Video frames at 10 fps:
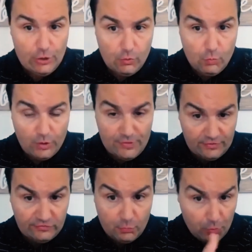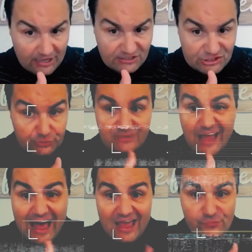One of the things that we're actually doing
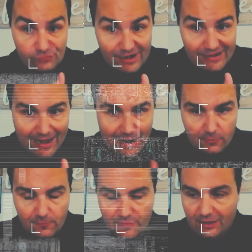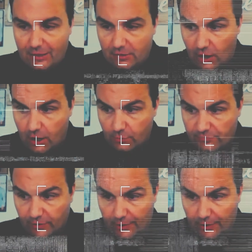live right now is we've got